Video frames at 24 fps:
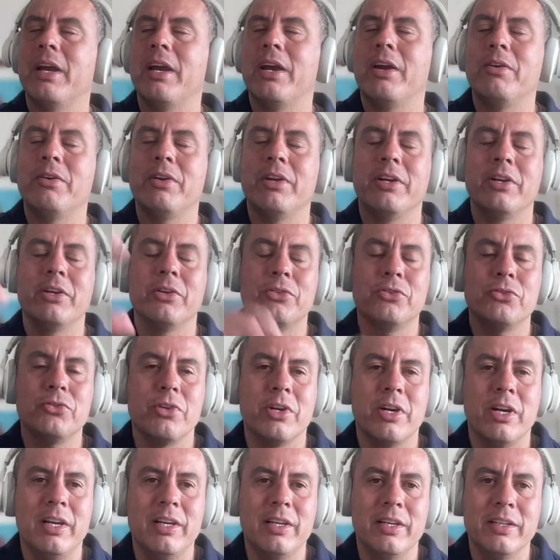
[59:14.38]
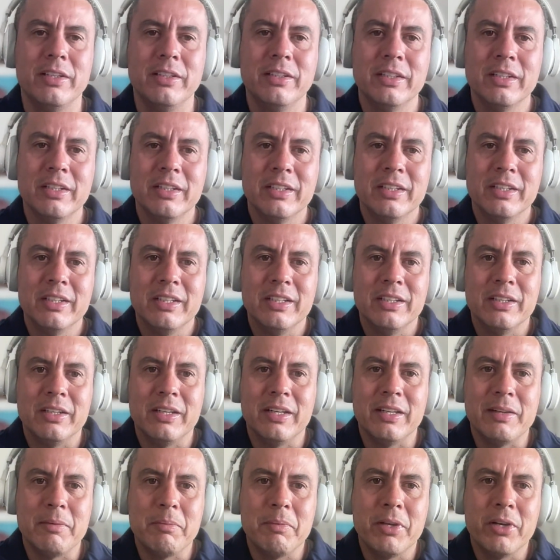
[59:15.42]
area in Australia,
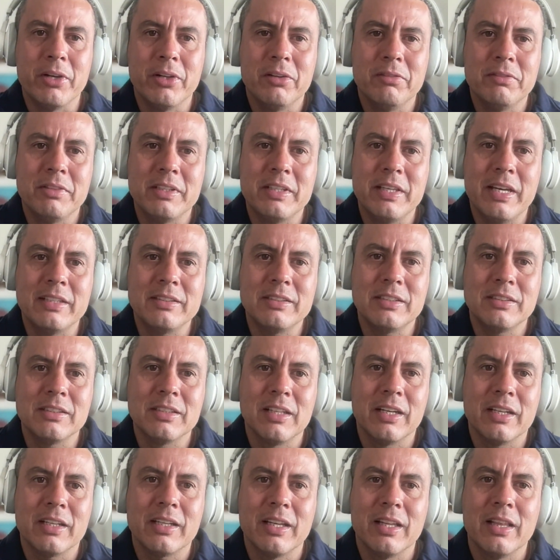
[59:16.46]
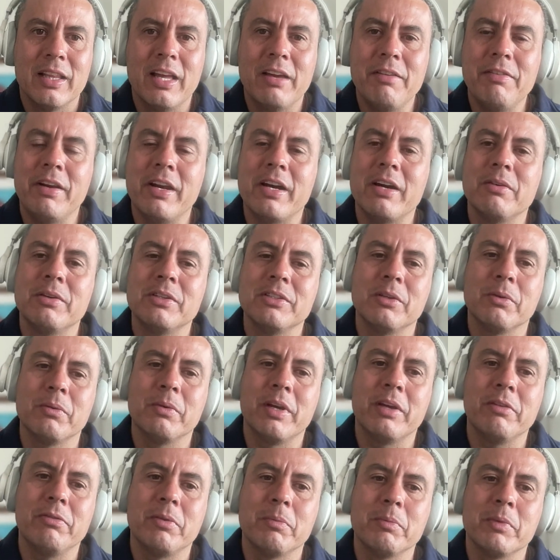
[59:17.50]
in the middle of the desert, like 11 hours
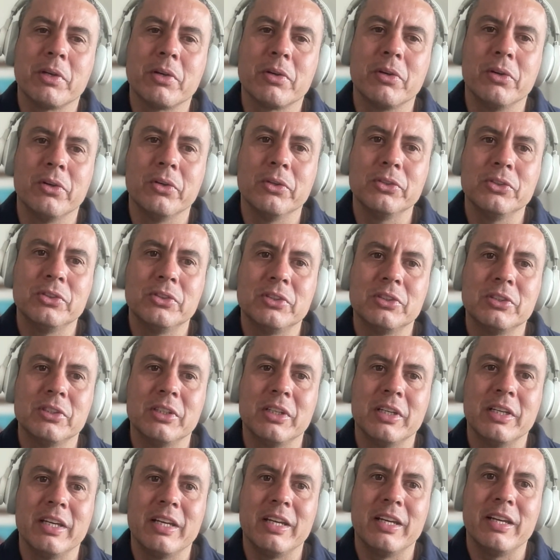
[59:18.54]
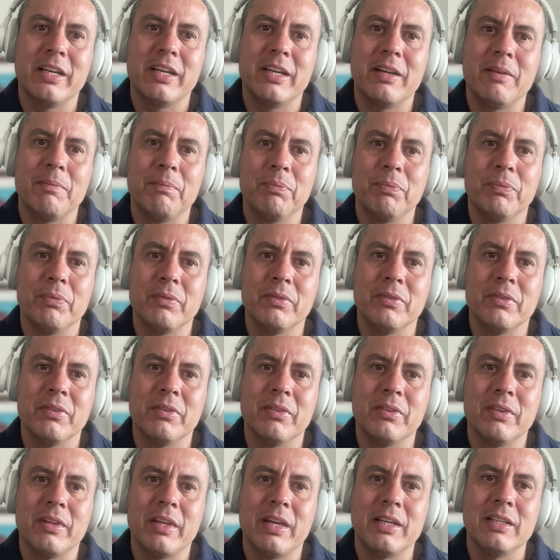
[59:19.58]
away from the coast. And
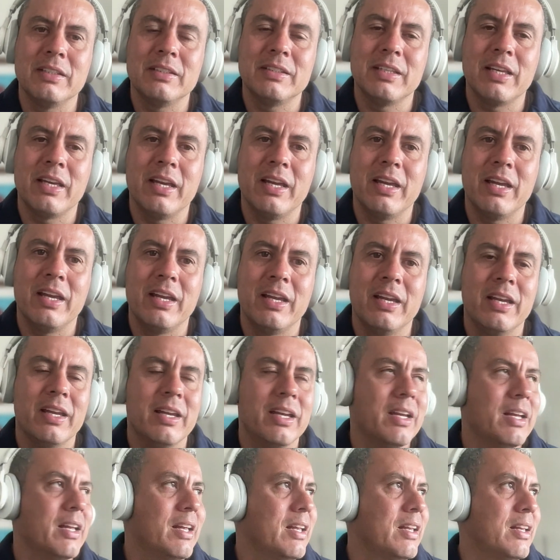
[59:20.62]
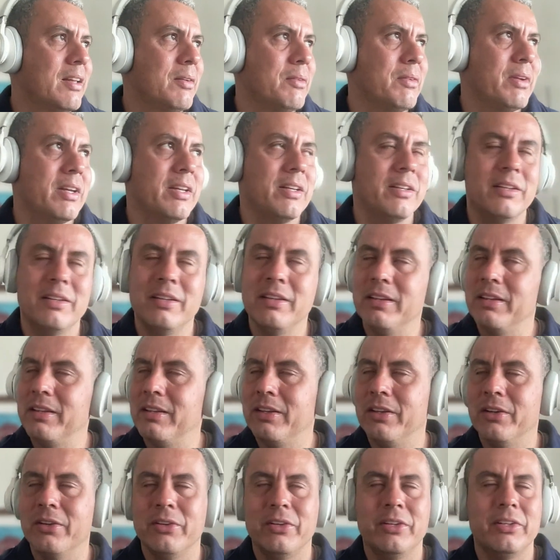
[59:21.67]
they say, man,
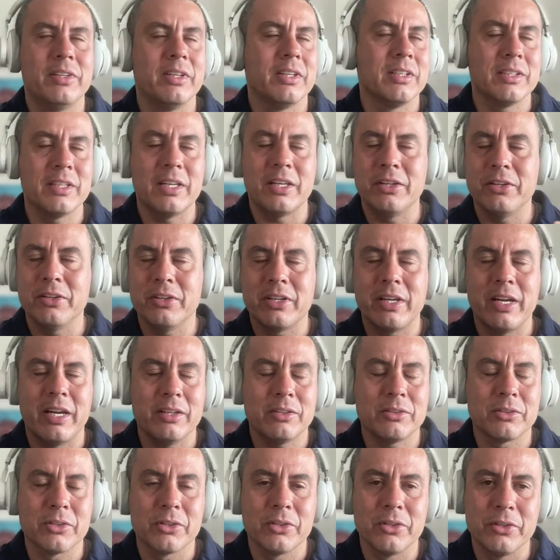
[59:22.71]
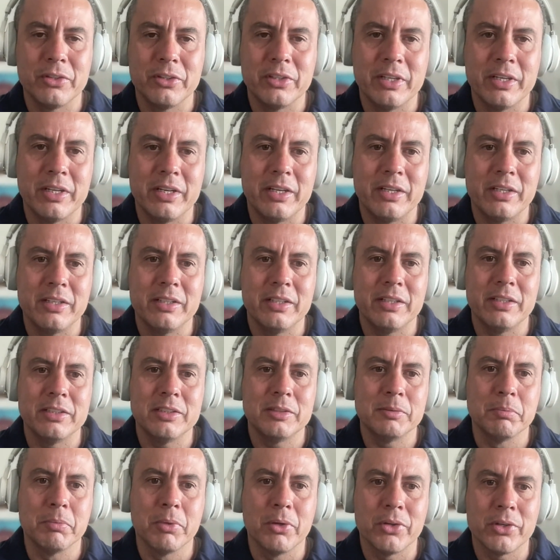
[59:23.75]
the only thing that you get growing there
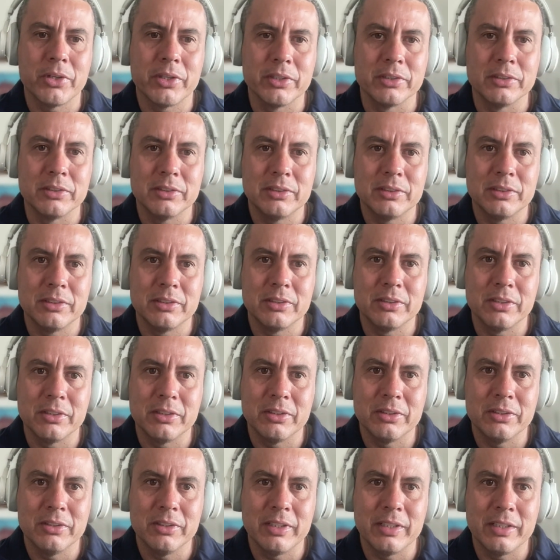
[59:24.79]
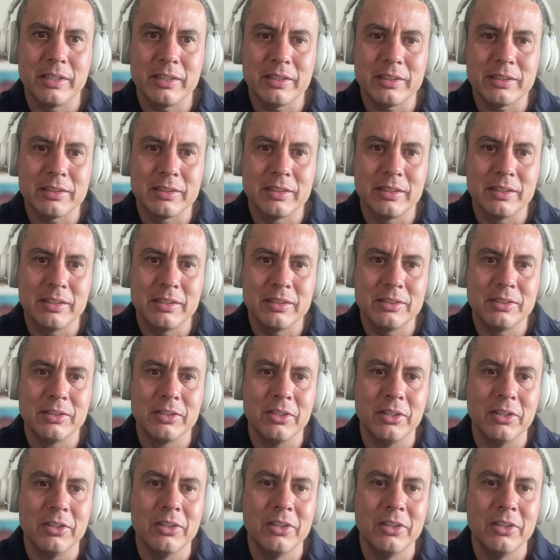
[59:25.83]
is bogans, like there is